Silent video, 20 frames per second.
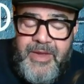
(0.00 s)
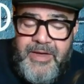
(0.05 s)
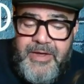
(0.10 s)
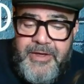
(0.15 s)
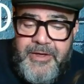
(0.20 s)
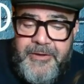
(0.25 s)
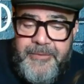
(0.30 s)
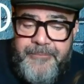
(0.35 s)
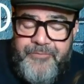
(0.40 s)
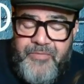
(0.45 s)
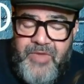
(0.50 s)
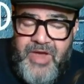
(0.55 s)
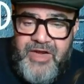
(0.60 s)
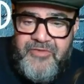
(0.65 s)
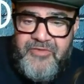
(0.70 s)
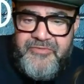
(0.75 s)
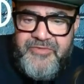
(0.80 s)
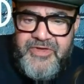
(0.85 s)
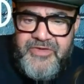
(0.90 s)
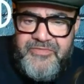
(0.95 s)
And
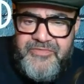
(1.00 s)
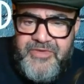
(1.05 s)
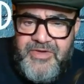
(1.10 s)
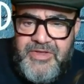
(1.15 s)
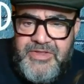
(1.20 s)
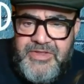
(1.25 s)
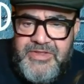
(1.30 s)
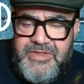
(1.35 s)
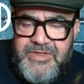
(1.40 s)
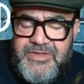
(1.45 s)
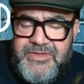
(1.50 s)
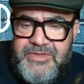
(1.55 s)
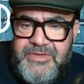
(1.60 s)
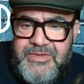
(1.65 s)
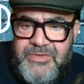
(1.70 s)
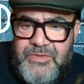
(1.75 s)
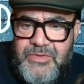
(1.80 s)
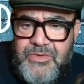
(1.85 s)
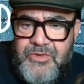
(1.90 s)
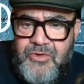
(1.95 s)
FIFA need
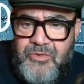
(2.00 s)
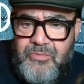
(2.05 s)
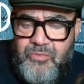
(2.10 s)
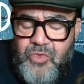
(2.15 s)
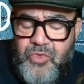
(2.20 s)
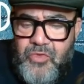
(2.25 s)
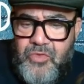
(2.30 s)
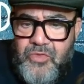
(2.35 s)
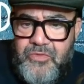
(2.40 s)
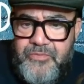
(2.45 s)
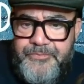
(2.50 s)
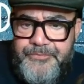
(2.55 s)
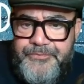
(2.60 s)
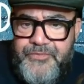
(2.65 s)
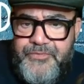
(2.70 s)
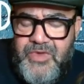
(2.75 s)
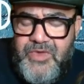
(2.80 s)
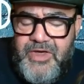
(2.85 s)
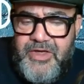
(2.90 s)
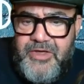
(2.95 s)
to do a lot more.
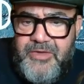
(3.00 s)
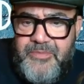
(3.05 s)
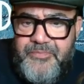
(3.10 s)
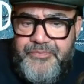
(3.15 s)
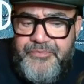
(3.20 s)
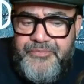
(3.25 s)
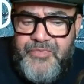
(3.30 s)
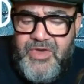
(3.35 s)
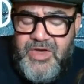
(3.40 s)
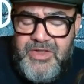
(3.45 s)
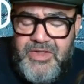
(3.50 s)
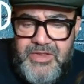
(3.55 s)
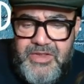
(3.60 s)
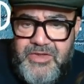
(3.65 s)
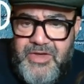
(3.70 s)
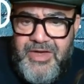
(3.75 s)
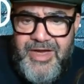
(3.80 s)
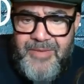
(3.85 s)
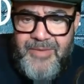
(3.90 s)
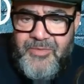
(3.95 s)
I
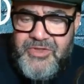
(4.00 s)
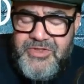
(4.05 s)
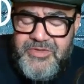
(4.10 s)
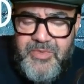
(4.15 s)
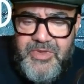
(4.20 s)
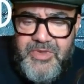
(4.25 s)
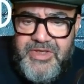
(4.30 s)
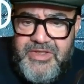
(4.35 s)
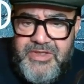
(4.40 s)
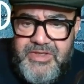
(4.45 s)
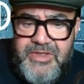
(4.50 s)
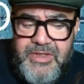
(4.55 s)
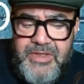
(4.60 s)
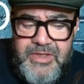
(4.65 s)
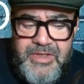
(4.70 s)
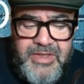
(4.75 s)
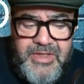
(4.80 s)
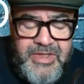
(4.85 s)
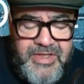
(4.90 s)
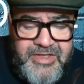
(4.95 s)
don't know how much money
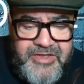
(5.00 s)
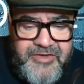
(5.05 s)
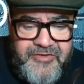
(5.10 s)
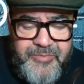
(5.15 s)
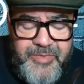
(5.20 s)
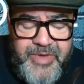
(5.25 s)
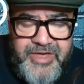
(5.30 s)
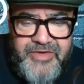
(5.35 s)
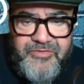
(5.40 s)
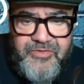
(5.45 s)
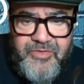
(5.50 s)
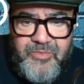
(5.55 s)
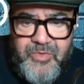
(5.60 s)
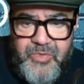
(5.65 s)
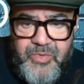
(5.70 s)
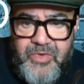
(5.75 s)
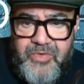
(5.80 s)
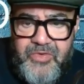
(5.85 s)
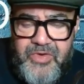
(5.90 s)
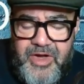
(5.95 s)
they've made from
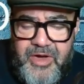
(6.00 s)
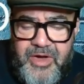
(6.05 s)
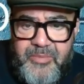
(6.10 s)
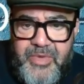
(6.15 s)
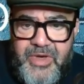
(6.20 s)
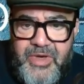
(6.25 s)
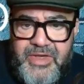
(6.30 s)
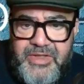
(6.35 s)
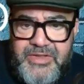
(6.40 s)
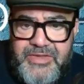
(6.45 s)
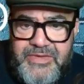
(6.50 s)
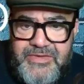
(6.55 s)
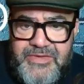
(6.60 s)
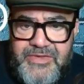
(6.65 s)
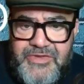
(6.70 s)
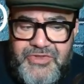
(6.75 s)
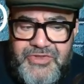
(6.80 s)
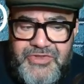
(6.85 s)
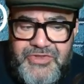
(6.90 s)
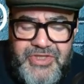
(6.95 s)
the World Cup, but it's
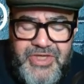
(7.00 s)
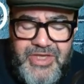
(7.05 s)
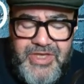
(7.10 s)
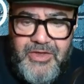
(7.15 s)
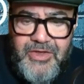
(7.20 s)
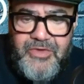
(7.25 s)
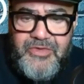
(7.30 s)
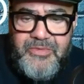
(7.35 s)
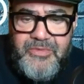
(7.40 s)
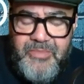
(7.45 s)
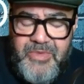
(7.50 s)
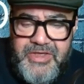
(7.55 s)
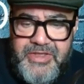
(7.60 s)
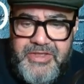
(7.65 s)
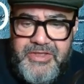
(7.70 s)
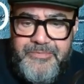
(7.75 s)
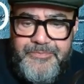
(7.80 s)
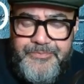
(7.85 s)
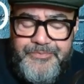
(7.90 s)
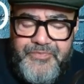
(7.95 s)
a shitload of
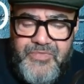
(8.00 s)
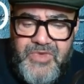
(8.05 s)
money.